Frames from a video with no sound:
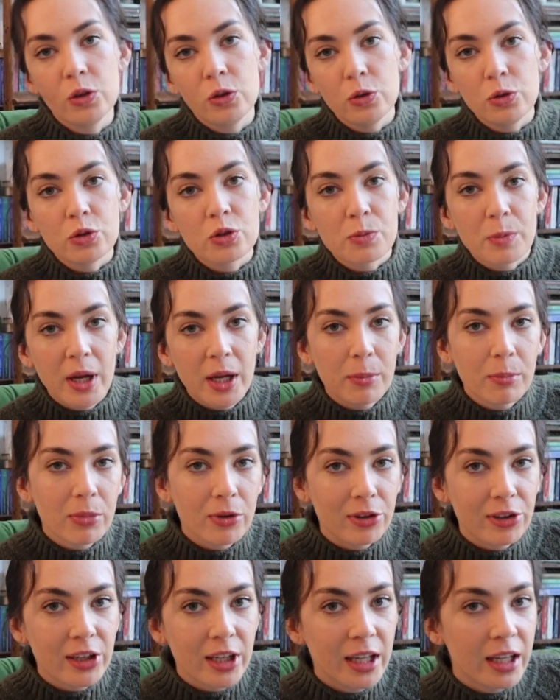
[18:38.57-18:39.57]

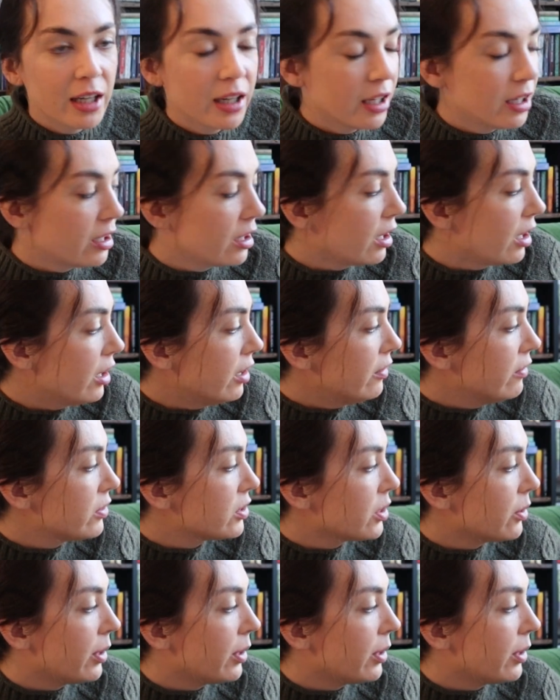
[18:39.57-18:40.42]
newspapery enough,